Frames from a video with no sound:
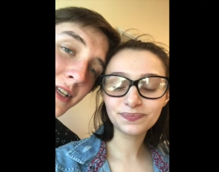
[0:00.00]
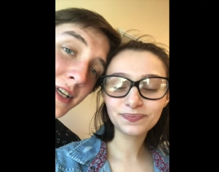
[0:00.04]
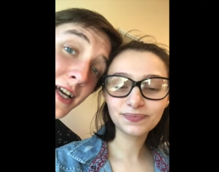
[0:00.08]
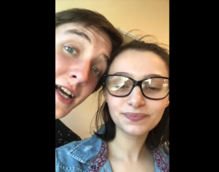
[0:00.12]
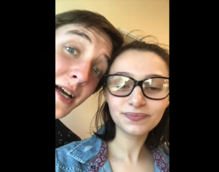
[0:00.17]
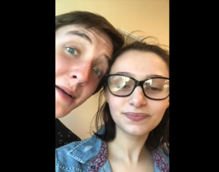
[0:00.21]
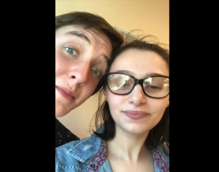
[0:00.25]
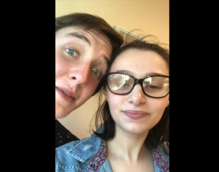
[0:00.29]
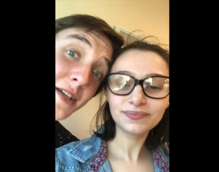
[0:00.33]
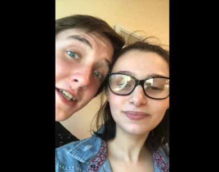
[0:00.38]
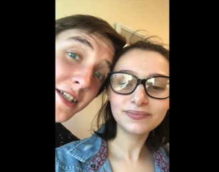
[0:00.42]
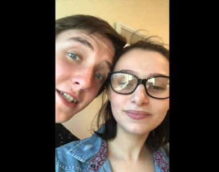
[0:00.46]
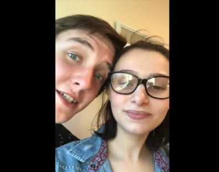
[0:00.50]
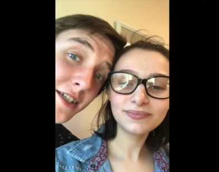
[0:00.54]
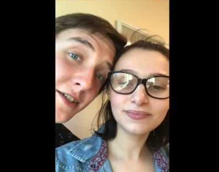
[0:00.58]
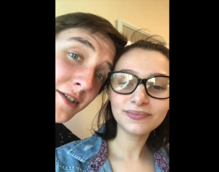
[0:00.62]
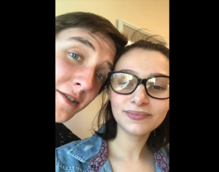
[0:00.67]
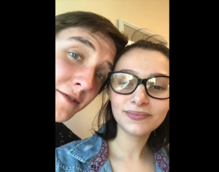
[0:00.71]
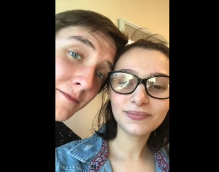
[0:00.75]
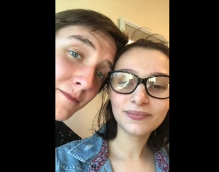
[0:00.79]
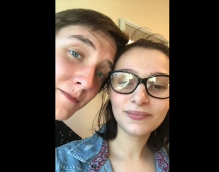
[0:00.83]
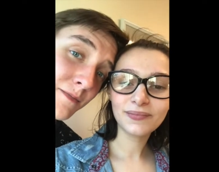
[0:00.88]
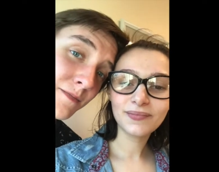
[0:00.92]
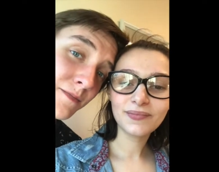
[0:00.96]
Speaker 1: Yeah, me
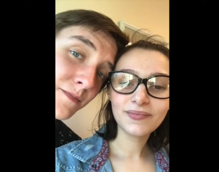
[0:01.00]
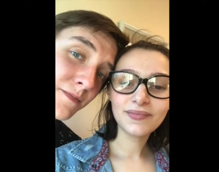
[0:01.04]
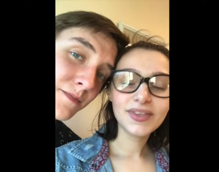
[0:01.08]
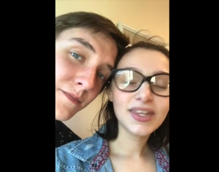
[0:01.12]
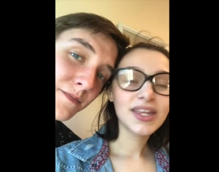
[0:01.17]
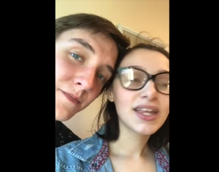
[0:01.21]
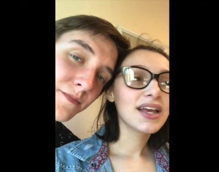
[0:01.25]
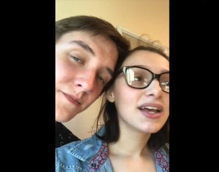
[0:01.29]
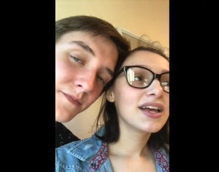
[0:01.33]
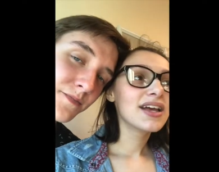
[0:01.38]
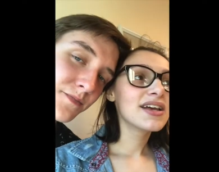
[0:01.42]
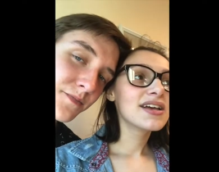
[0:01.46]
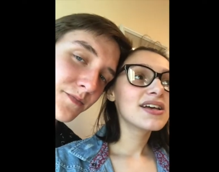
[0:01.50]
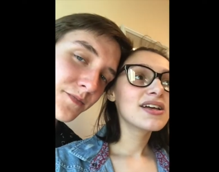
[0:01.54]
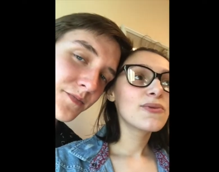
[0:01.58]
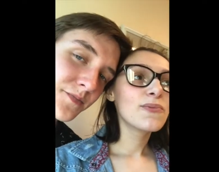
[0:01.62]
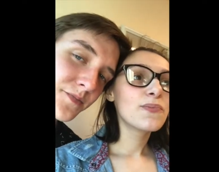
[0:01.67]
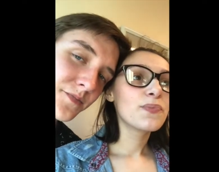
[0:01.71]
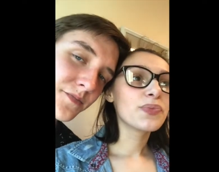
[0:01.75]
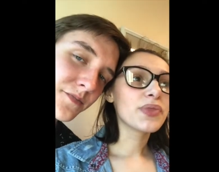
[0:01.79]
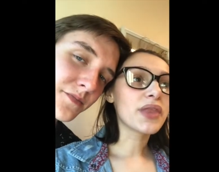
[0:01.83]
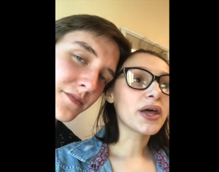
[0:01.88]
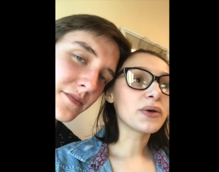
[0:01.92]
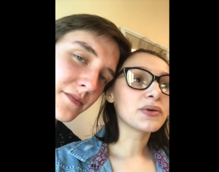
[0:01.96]
too.
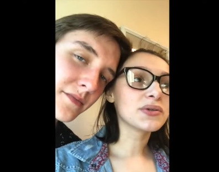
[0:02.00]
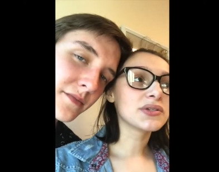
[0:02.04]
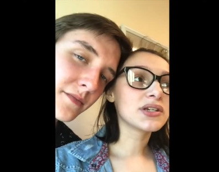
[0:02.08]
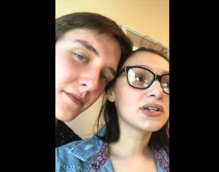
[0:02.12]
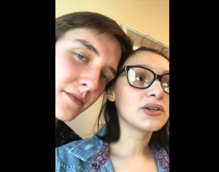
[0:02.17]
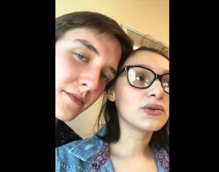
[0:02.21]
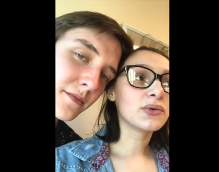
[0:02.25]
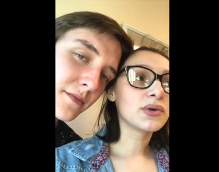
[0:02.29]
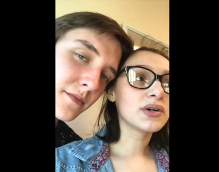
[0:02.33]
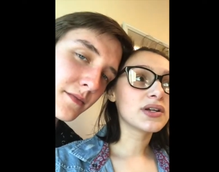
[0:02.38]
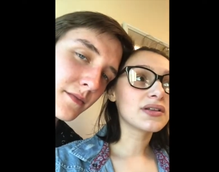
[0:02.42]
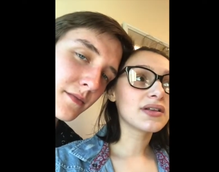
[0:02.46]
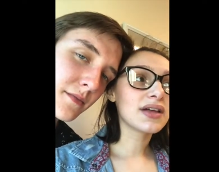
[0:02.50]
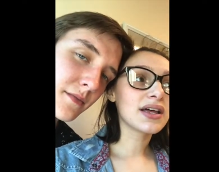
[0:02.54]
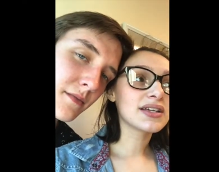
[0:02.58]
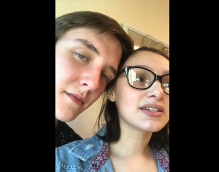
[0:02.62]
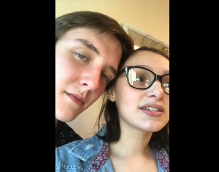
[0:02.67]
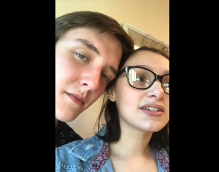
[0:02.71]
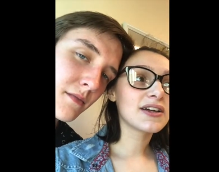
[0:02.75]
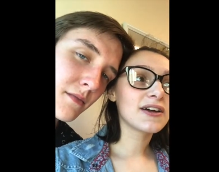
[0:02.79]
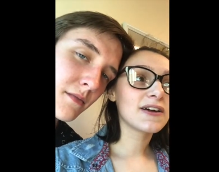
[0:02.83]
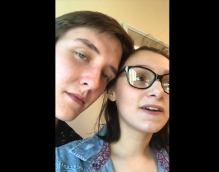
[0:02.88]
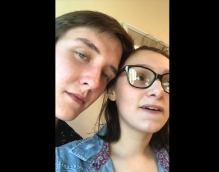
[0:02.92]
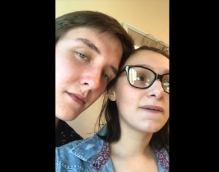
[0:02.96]
That was annoying last
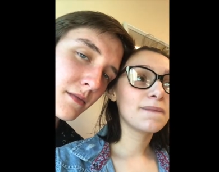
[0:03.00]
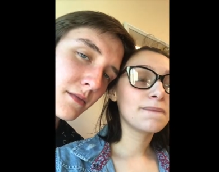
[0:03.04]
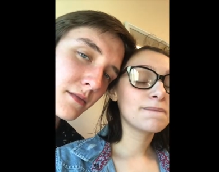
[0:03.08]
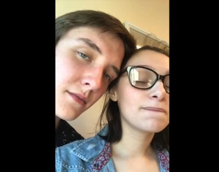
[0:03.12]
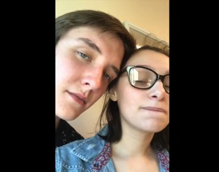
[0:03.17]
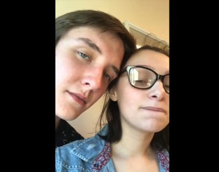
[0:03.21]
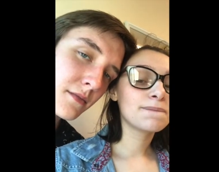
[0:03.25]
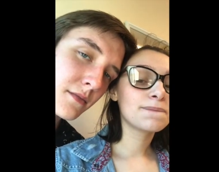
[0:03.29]
time.